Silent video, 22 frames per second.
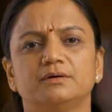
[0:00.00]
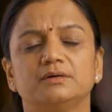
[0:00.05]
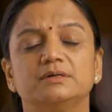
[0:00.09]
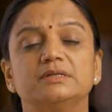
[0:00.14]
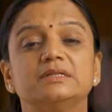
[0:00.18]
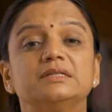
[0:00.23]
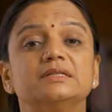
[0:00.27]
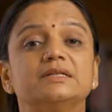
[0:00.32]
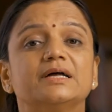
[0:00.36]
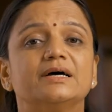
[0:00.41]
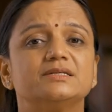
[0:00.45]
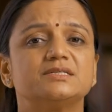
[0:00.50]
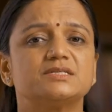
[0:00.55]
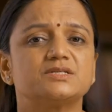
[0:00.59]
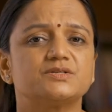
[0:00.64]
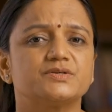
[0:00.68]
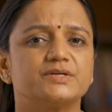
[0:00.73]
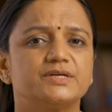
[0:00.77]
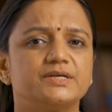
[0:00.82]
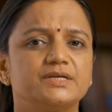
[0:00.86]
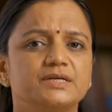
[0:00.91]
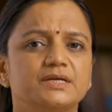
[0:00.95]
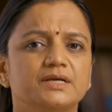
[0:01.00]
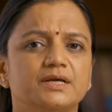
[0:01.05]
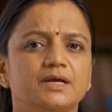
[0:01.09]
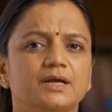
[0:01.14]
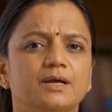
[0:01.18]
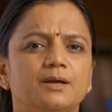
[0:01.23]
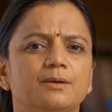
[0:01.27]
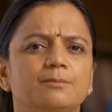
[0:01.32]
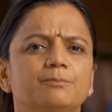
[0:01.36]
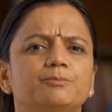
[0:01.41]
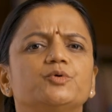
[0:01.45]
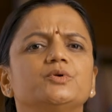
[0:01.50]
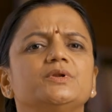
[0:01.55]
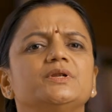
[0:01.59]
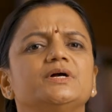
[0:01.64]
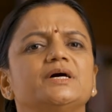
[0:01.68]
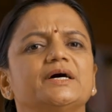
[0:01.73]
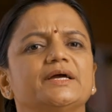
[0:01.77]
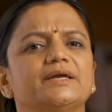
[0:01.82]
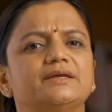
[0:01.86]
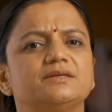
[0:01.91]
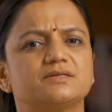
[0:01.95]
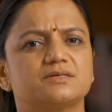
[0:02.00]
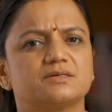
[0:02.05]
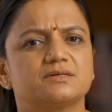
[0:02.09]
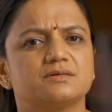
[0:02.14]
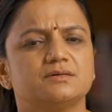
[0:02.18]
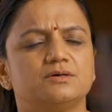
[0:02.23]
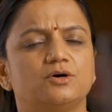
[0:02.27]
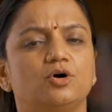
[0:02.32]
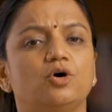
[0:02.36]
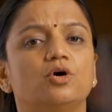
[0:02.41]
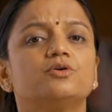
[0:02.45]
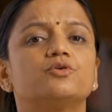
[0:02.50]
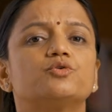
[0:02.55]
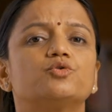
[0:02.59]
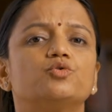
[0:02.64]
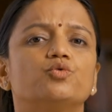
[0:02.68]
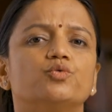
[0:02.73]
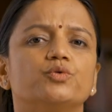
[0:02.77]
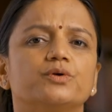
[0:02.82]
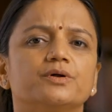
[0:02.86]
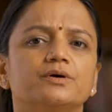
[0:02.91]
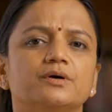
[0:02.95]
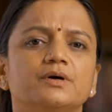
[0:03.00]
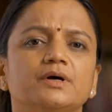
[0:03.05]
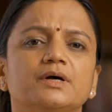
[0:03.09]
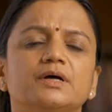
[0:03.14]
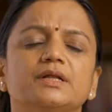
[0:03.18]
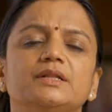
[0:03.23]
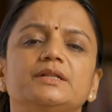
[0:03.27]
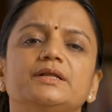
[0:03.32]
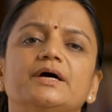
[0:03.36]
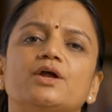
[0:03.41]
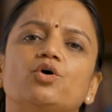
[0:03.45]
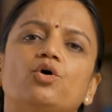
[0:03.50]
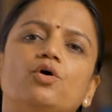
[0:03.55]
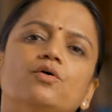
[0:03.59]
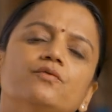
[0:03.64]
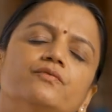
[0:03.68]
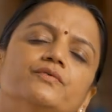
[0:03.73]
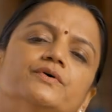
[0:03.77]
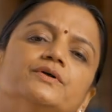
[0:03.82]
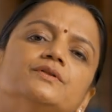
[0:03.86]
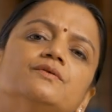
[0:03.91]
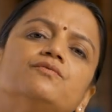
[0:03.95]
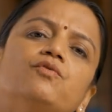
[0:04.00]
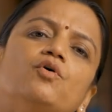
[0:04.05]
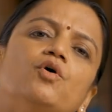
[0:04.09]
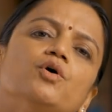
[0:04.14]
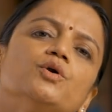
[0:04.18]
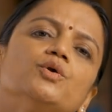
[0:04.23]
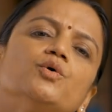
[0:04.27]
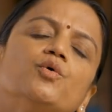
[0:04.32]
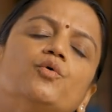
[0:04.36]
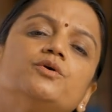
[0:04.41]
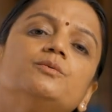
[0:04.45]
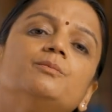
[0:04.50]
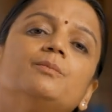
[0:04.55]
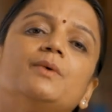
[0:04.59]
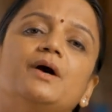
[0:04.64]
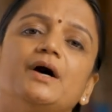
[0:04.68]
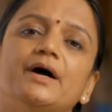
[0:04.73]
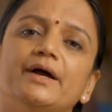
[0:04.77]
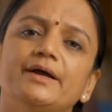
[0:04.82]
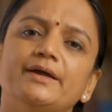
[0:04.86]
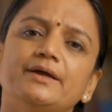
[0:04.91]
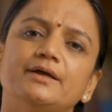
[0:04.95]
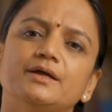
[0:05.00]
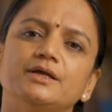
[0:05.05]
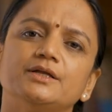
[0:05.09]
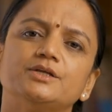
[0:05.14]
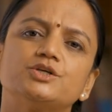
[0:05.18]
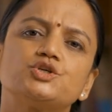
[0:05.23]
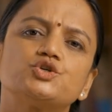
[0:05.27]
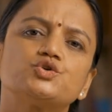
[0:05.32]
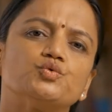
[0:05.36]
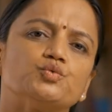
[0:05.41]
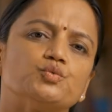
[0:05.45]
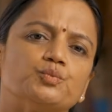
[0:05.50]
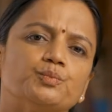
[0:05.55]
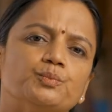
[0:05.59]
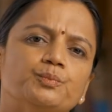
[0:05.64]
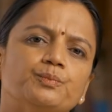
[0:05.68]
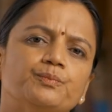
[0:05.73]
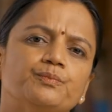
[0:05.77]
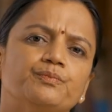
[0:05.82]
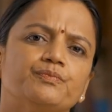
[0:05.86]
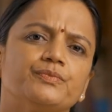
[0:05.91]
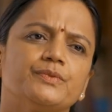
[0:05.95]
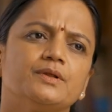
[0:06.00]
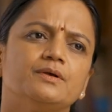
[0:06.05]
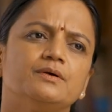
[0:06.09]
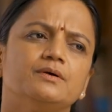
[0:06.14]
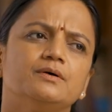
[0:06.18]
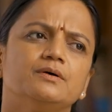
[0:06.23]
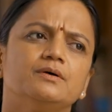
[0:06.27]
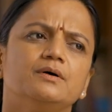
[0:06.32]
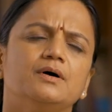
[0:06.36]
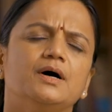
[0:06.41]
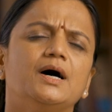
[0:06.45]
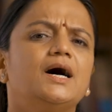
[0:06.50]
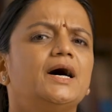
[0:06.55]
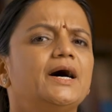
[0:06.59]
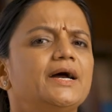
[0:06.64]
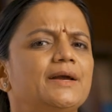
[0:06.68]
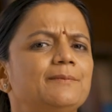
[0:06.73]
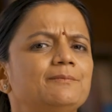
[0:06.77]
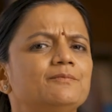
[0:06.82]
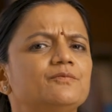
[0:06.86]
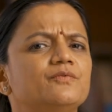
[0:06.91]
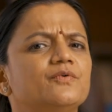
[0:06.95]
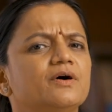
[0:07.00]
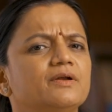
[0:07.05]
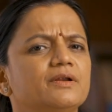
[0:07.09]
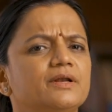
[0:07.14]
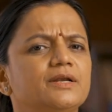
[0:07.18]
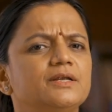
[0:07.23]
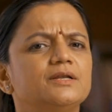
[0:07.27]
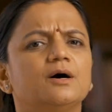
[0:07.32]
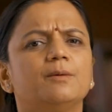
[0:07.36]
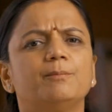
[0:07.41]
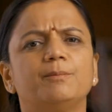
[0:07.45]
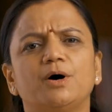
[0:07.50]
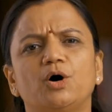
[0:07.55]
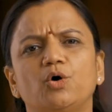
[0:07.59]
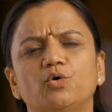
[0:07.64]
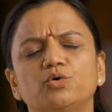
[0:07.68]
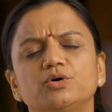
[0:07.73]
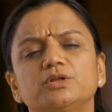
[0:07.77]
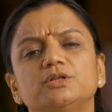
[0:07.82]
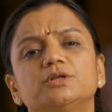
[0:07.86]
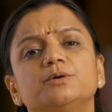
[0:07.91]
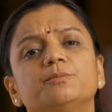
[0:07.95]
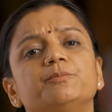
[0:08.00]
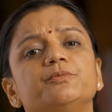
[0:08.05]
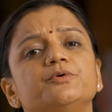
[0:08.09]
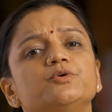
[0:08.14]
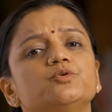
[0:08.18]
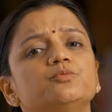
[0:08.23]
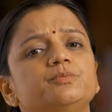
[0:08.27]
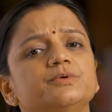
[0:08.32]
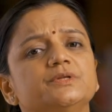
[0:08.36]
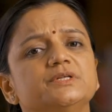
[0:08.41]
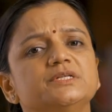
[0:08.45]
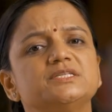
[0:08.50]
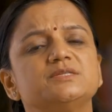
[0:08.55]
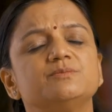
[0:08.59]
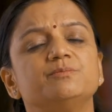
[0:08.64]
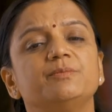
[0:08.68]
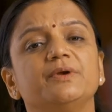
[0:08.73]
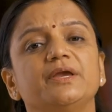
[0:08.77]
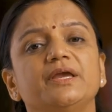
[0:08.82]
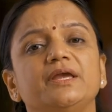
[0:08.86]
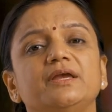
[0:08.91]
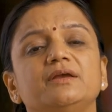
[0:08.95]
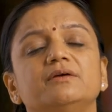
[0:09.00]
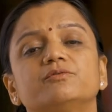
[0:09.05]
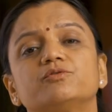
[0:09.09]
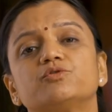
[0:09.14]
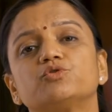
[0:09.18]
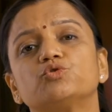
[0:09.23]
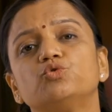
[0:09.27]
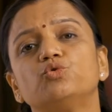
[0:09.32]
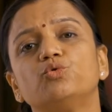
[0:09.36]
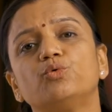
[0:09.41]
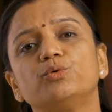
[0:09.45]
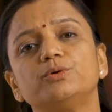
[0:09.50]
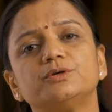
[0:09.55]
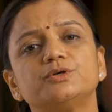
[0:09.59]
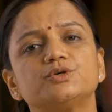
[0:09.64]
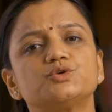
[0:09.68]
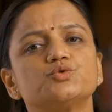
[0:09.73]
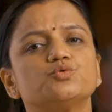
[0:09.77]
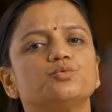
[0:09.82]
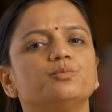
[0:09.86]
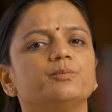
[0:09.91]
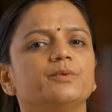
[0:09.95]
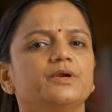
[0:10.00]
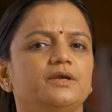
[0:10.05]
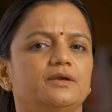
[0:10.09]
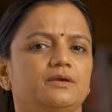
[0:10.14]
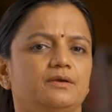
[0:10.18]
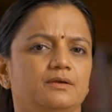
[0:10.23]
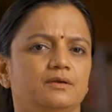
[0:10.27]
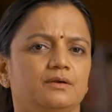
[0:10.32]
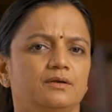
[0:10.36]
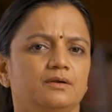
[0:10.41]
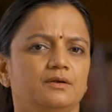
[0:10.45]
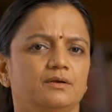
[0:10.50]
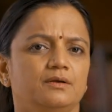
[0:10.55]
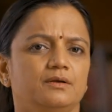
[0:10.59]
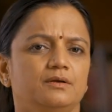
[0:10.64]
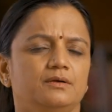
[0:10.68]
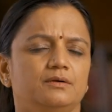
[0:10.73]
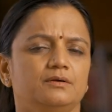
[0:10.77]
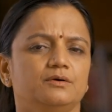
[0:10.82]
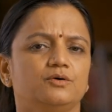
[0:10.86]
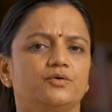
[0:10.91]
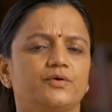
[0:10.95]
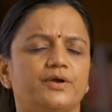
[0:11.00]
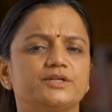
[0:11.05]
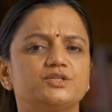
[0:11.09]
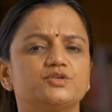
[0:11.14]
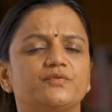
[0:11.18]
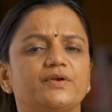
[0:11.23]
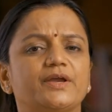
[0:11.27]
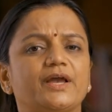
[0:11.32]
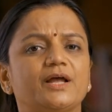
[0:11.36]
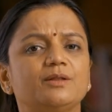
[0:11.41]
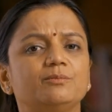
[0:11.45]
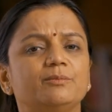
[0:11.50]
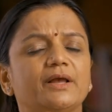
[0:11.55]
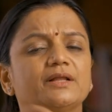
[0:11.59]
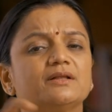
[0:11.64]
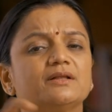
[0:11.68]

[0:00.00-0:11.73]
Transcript: nasty, polite or rude, they are often followed by to. I am worried about the pupils being rude to me. Okay, so we can make